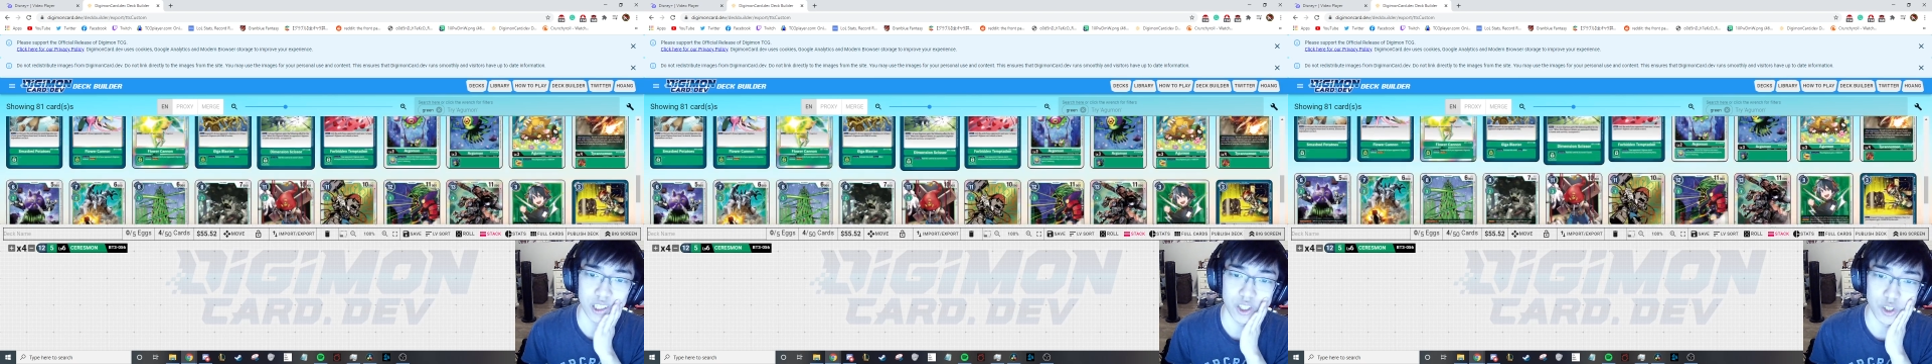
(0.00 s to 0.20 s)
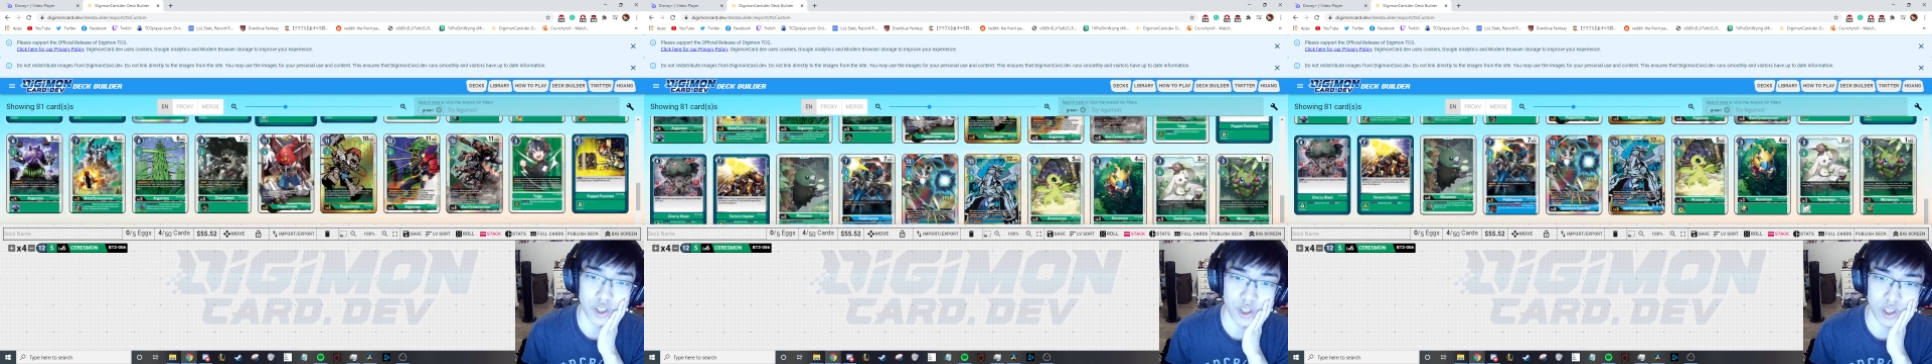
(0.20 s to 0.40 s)

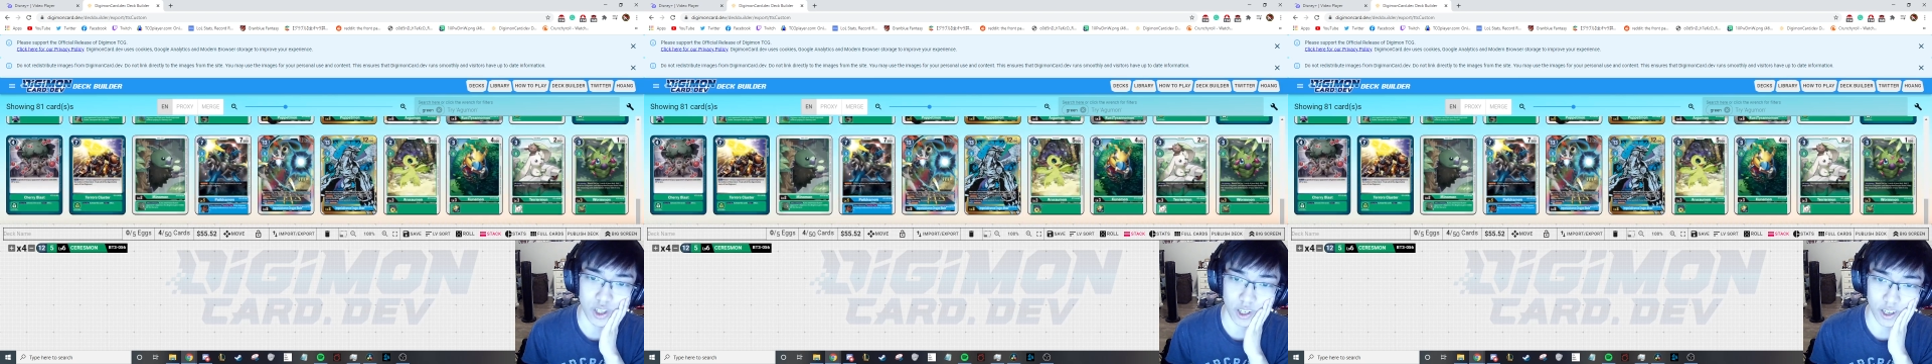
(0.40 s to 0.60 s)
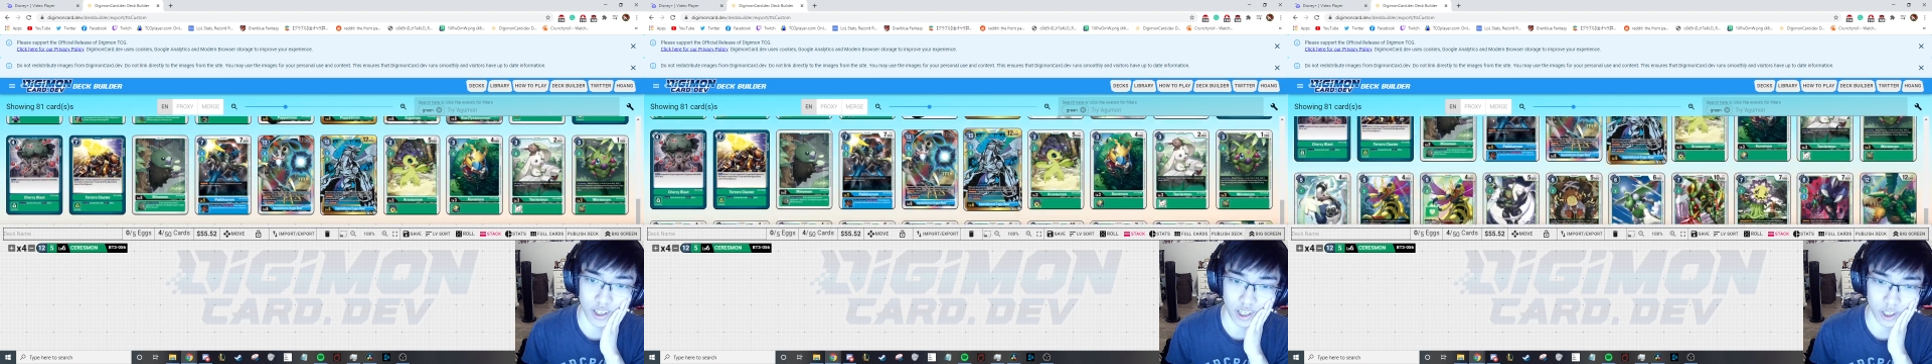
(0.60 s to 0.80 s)
So this is the
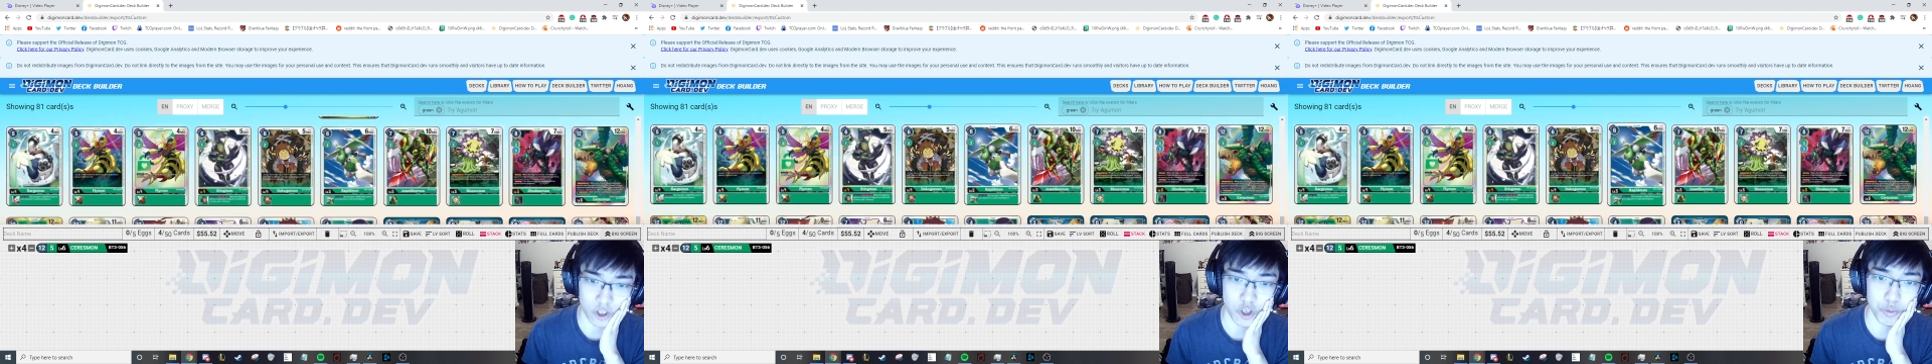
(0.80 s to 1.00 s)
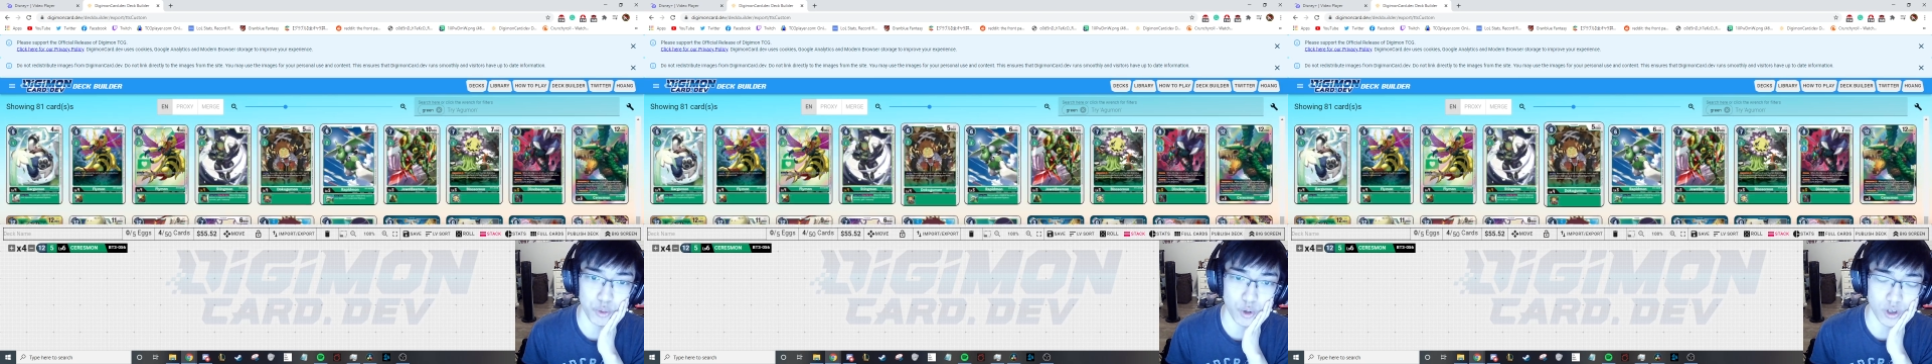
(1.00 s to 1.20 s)
current
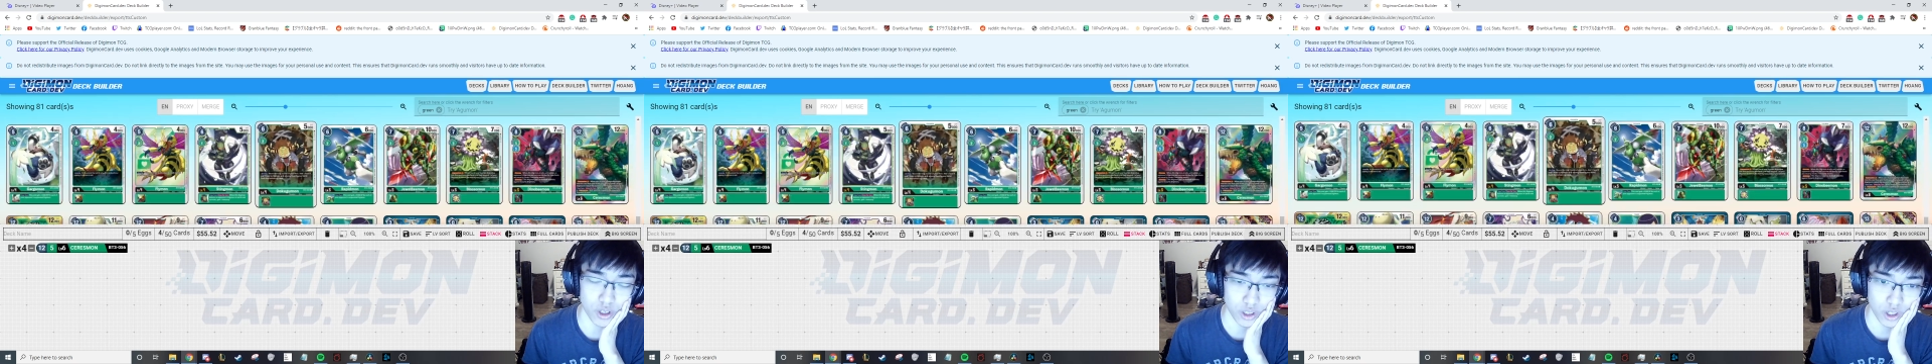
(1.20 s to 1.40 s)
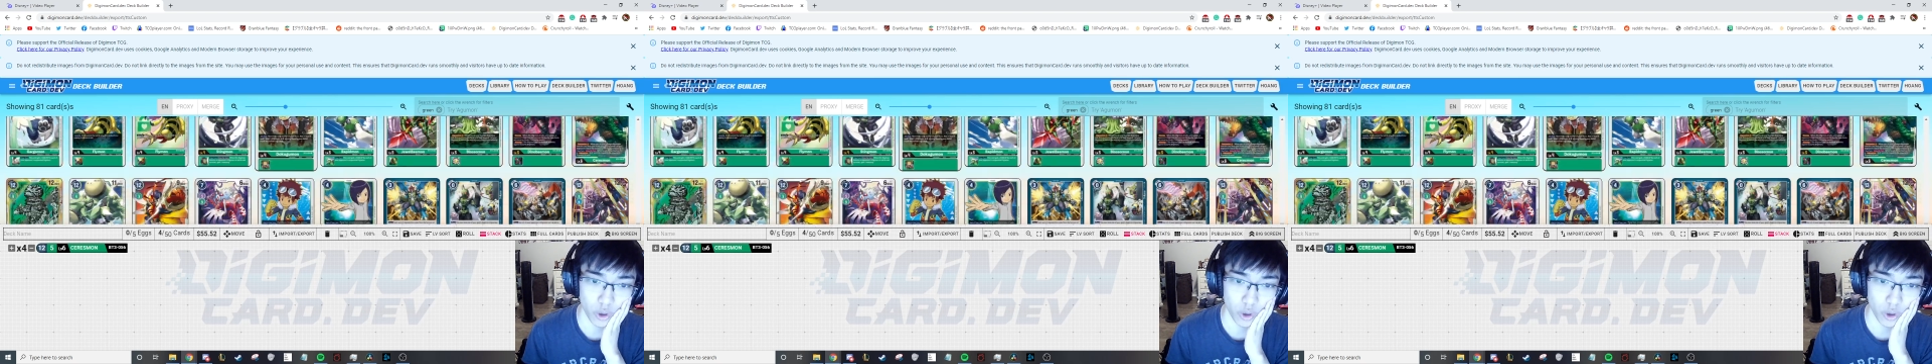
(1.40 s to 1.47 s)
English pool.